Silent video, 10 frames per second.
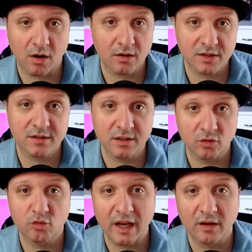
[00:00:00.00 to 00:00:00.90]
still
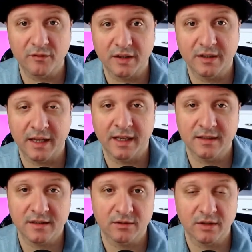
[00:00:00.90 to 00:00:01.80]
relevant and
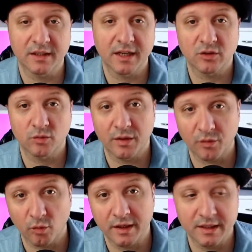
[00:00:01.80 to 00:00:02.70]
still connect with
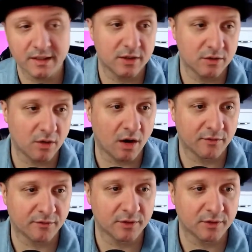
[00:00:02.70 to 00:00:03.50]
what it is that you offer.